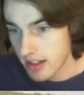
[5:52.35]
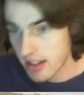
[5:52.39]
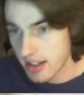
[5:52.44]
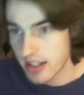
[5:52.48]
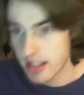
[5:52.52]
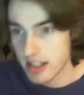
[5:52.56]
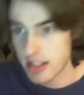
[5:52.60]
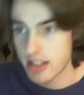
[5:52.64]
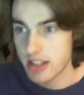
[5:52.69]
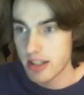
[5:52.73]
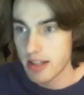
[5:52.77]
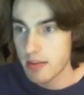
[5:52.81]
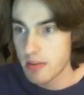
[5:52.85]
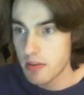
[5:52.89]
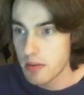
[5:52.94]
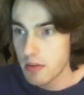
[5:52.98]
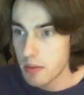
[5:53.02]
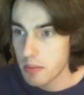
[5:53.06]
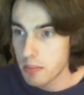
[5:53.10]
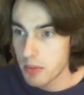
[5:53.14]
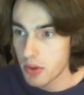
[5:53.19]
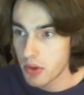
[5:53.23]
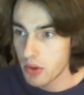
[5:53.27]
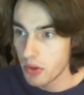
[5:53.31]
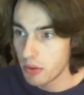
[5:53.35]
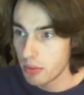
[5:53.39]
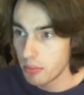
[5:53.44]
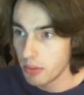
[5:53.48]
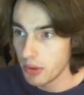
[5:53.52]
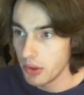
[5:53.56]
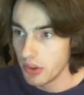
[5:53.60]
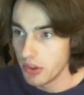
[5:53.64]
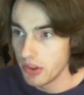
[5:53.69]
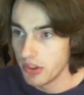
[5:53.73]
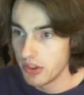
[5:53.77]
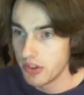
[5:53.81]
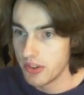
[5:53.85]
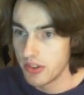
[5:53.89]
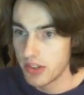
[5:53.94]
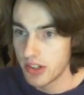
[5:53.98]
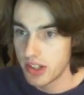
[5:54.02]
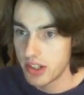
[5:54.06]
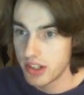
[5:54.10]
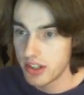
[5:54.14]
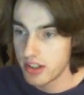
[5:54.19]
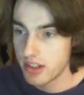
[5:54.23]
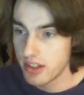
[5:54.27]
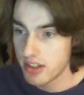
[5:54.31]
Yeah, it seems to be pure blue,
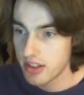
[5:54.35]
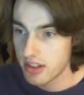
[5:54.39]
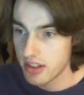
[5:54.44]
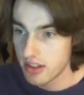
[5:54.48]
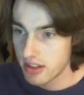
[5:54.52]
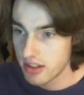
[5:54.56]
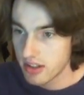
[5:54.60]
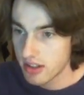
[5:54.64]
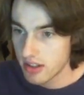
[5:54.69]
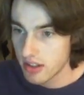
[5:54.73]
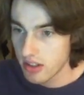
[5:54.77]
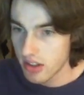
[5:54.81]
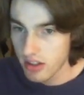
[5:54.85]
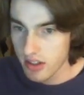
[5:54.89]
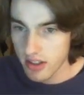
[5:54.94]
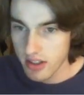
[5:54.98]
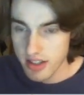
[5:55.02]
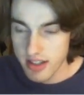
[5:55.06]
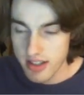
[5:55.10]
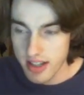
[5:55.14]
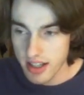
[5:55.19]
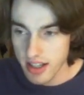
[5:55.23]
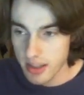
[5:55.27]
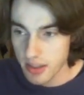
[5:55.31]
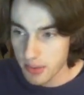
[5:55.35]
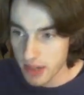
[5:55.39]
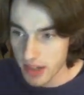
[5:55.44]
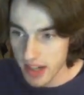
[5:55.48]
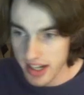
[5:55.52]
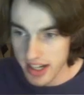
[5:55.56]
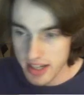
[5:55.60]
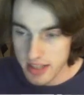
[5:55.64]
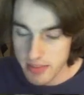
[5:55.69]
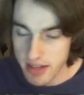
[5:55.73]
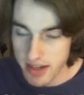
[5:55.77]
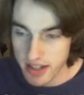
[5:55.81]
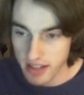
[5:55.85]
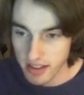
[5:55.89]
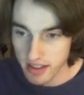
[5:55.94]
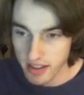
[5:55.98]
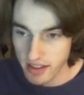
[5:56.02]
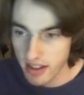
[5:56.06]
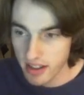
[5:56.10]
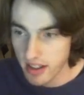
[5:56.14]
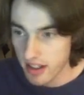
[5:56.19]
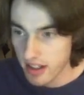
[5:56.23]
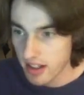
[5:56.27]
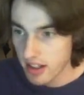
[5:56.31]
which is not exactly what I
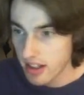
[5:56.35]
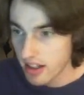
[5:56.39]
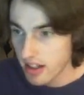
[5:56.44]
expected.